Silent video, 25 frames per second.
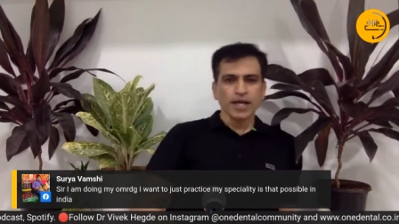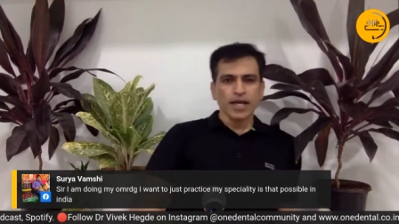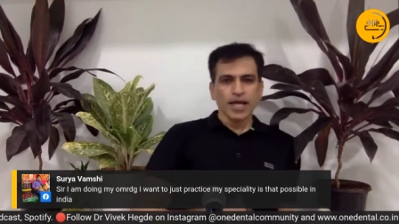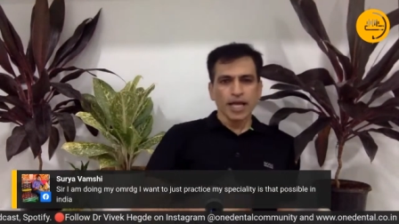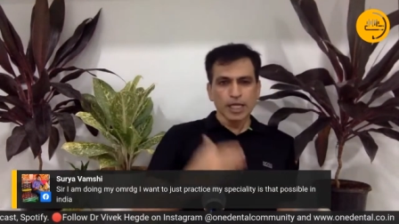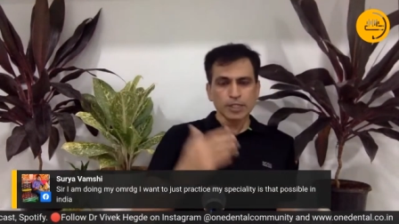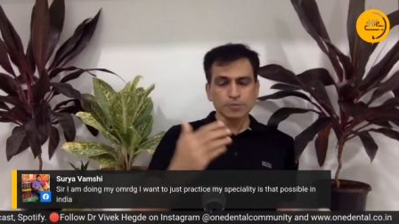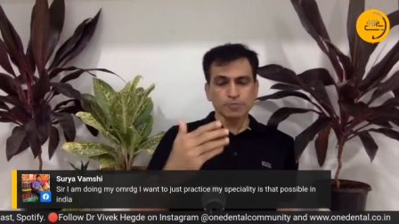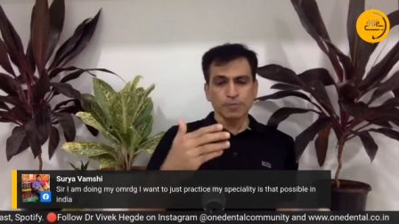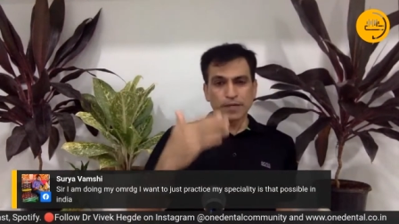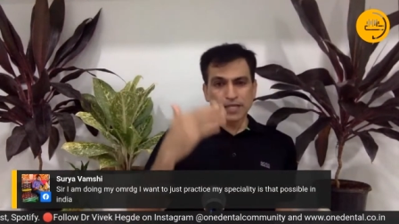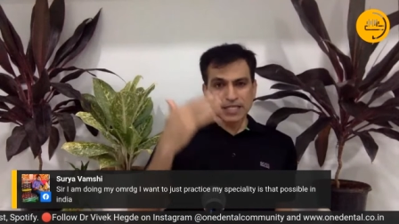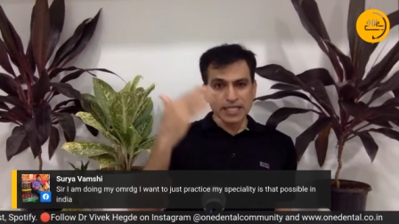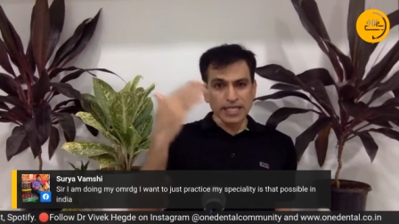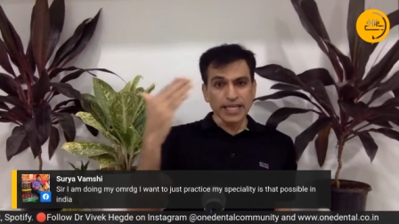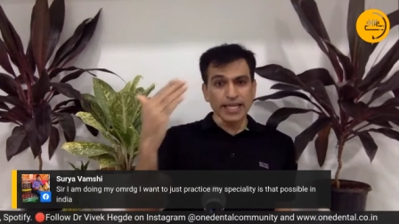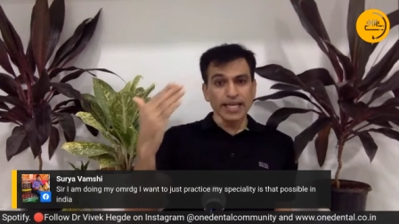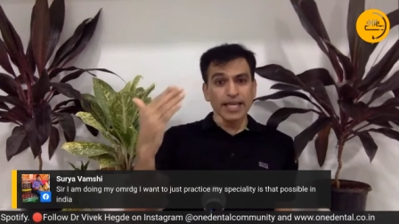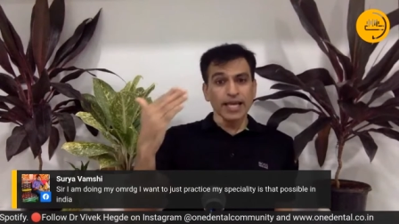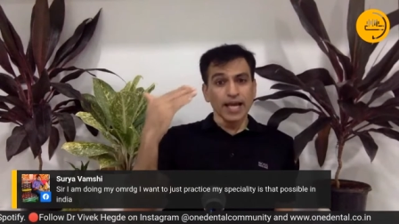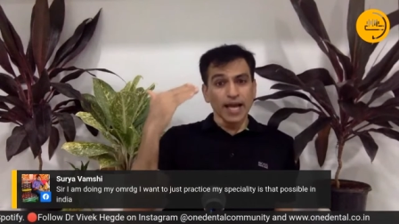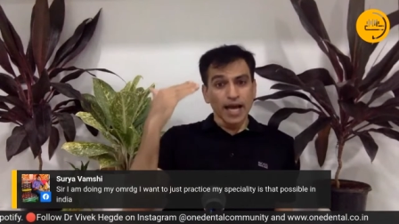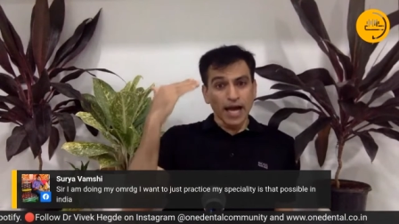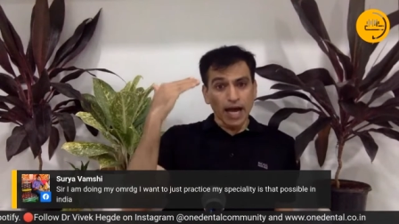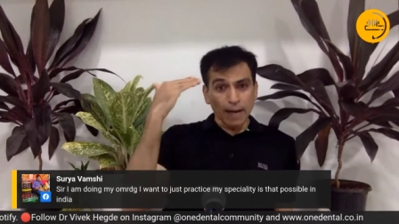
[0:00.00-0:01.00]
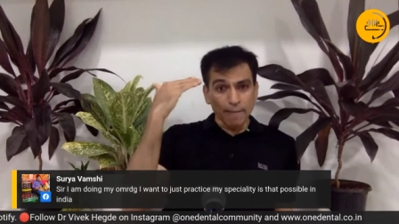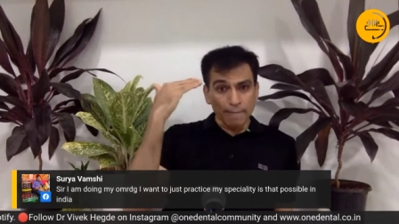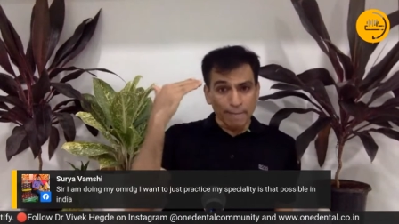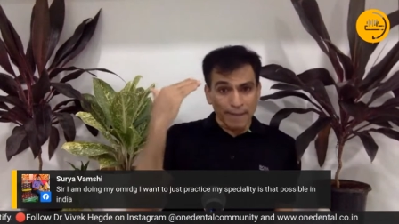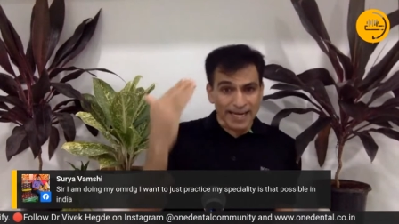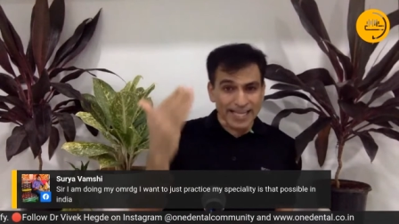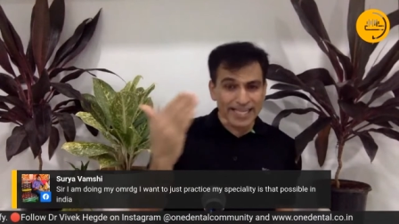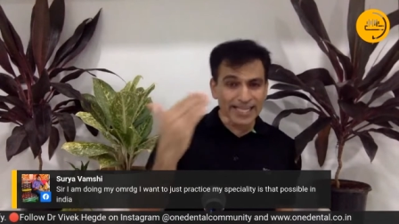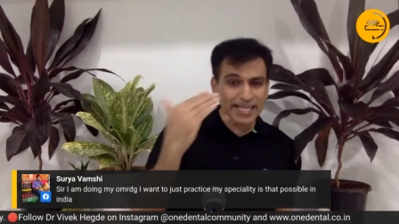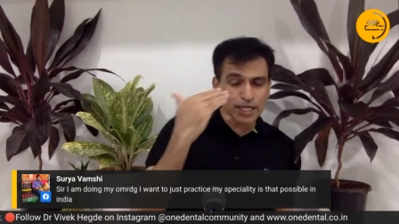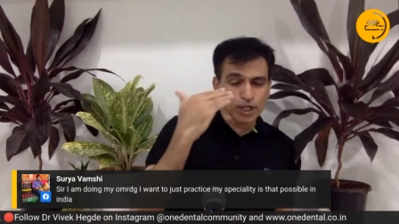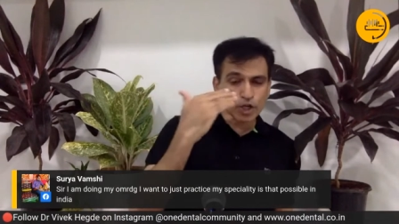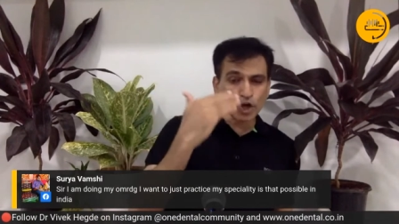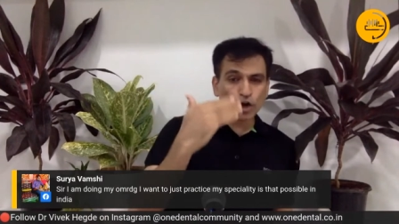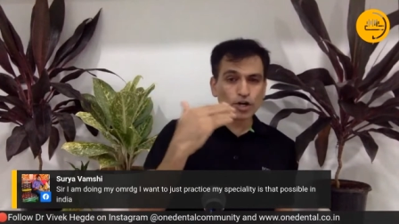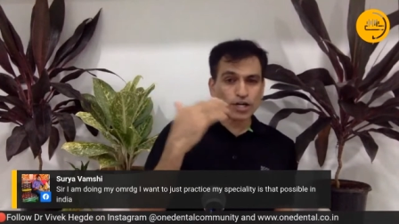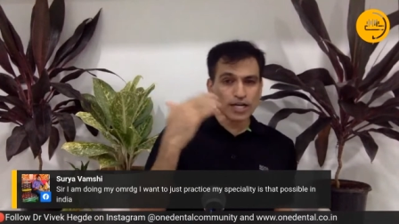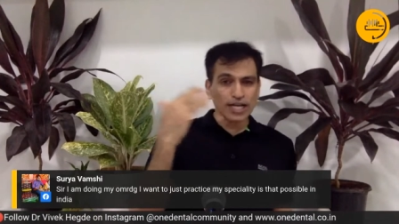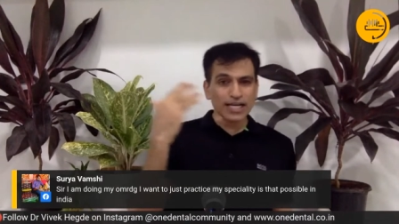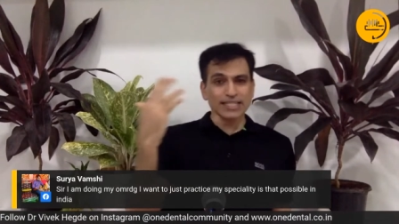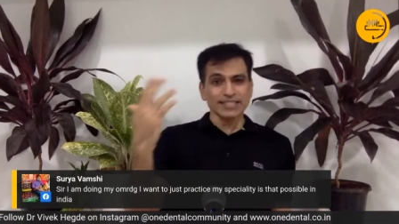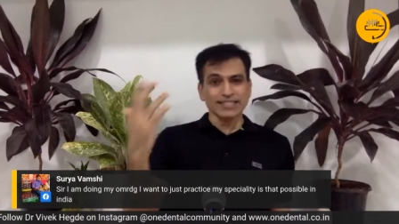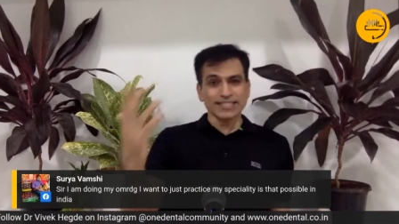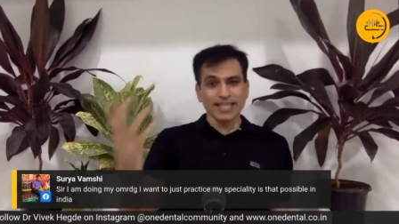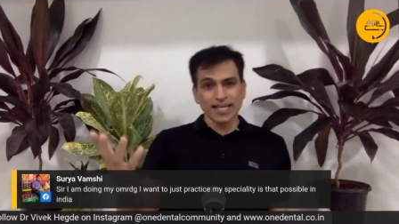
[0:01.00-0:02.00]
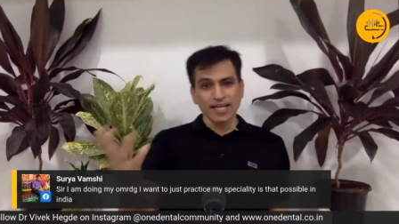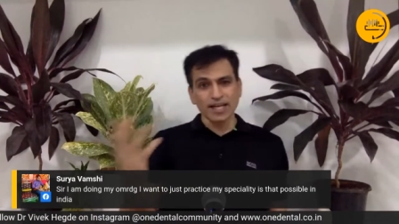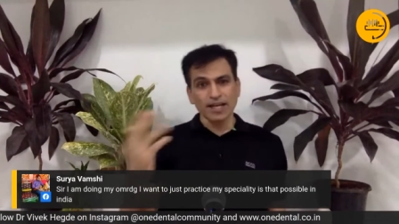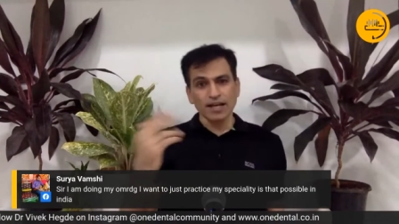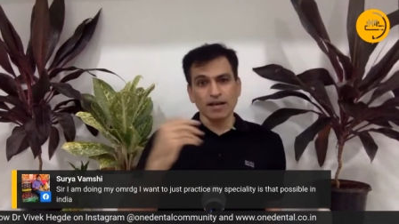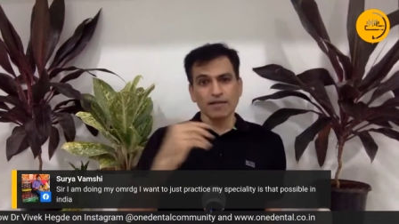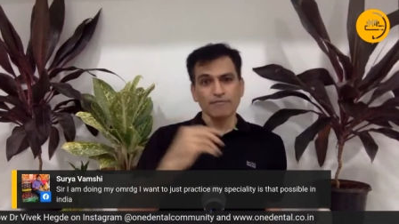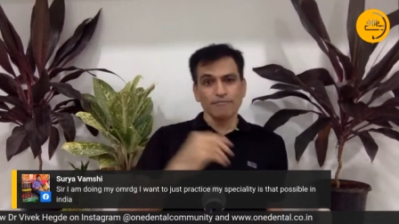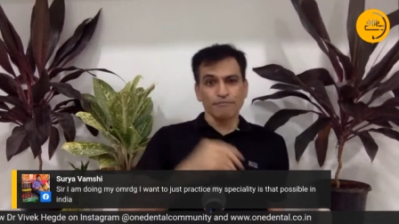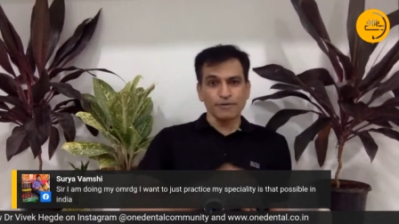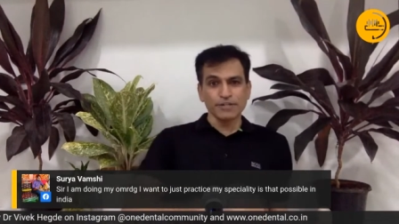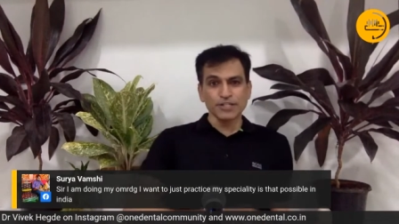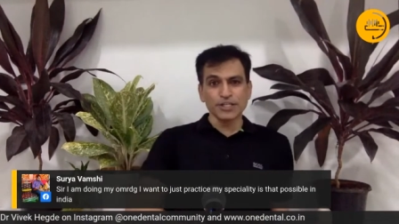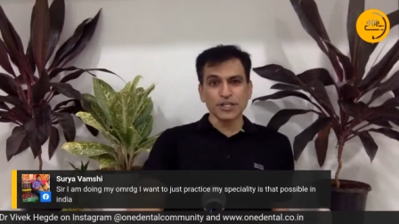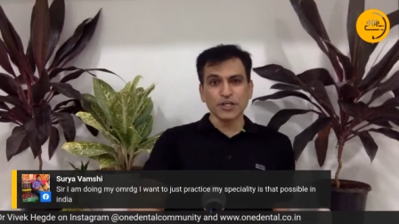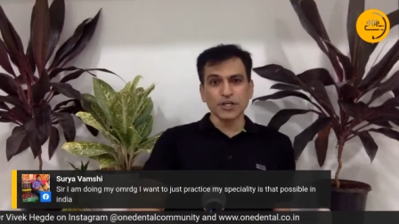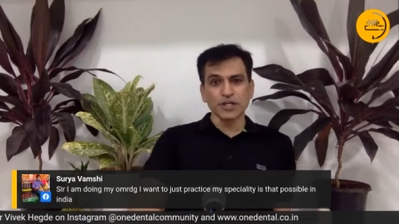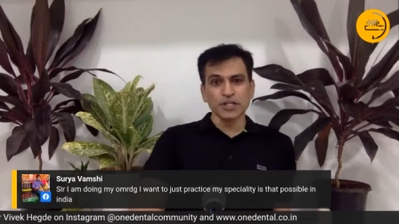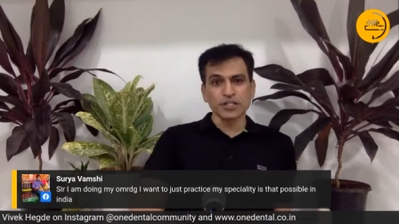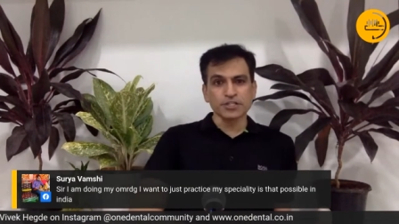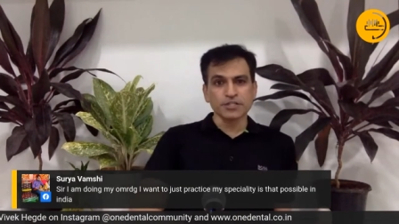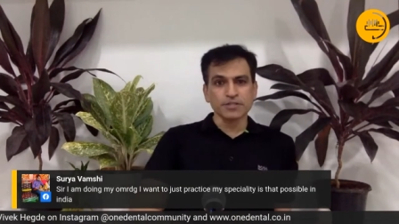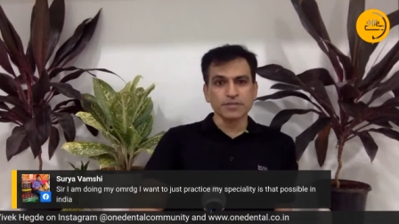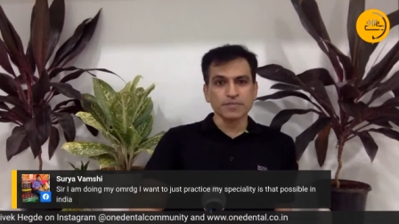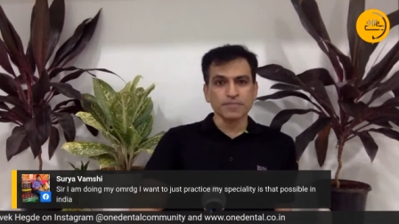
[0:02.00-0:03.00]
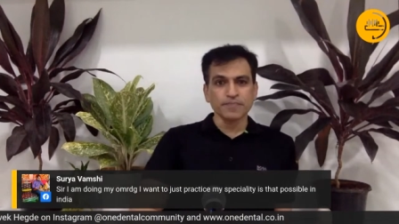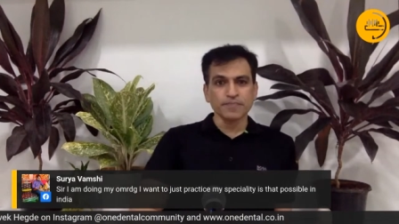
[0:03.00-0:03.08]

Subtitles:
Especially a medical doctor like a general physician.